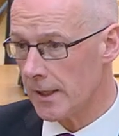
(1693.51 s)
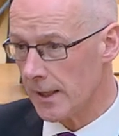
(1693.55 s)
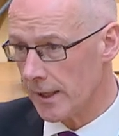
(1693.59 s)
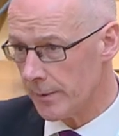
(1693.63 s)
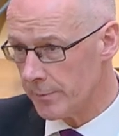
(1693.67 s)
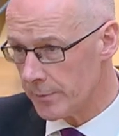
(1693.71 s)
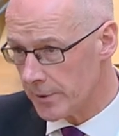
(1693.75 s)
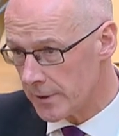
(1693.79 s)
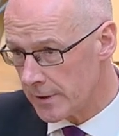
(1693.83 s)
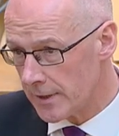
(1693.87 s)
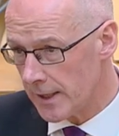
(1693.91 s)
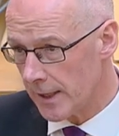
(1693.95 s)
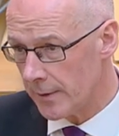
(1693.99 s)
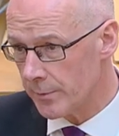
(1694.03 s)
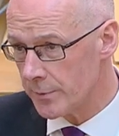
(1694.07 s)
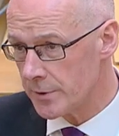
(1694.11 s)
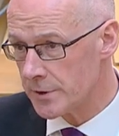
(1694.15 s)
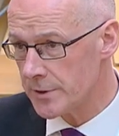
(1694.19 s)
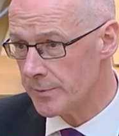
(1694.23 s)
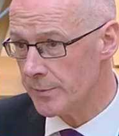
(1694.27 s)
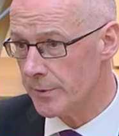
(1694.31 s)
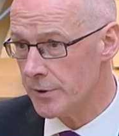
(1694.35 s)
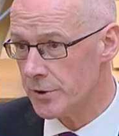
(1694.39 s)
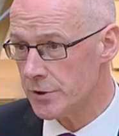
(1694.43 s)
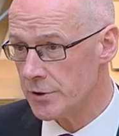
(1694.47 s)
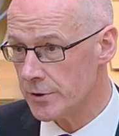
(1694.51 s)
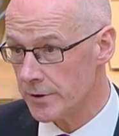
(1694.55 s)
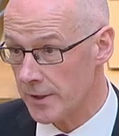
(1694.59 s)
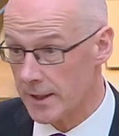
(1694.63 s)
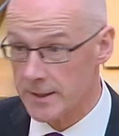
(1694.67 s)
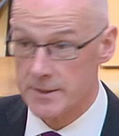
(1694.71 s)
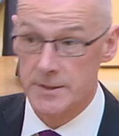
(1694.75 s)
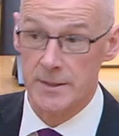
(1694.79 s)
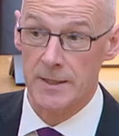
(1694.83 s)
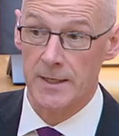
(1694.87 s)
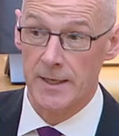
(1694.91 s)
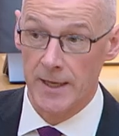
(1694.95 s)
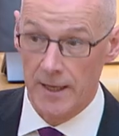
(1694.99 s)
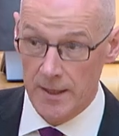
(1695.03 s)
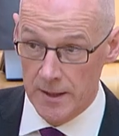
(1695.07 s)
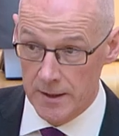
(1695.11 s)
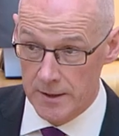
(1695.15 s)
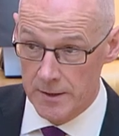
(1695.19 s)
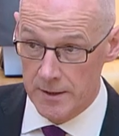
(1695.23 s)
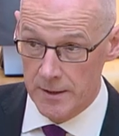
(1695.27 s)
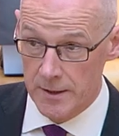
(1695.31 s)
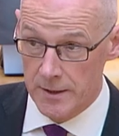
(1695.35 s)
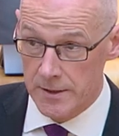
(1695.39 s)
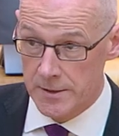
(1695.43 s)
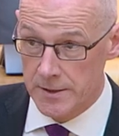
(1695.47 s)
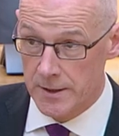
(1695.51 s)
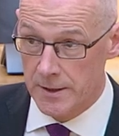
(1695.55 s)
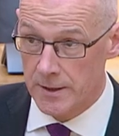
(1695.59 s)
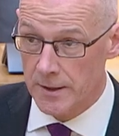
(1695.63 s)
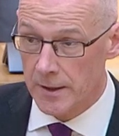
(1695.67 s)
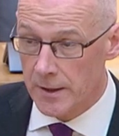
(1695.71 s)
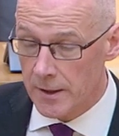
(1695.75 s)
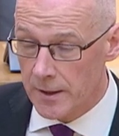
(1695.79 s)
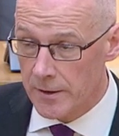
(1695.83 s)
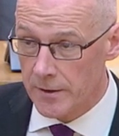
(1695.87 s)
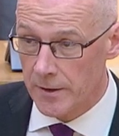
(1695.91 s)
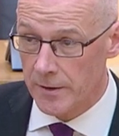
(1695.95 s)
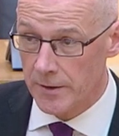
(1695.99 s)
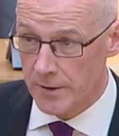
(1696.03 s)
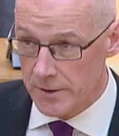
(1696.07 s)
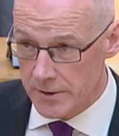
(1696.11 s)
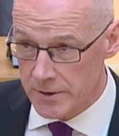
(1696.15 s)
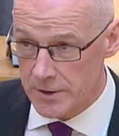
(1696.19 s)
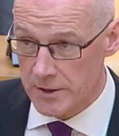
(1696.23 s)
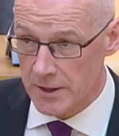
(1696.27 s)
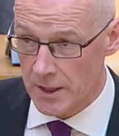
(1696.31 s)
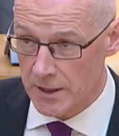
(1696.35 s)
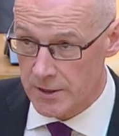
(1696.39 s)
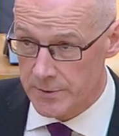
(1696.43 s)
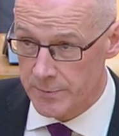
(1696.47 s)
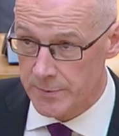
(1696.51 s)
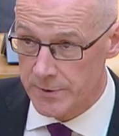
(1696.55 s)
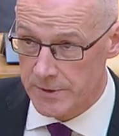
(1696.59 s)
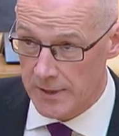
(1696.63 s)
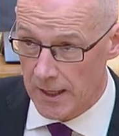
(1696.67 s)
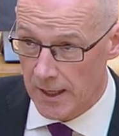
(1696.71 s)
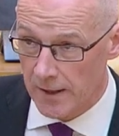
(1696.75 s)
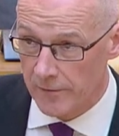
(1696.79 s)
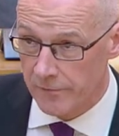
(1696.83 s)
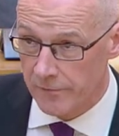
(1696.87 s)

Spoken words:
And I'm determined to make sure that's the characteristic that these assessments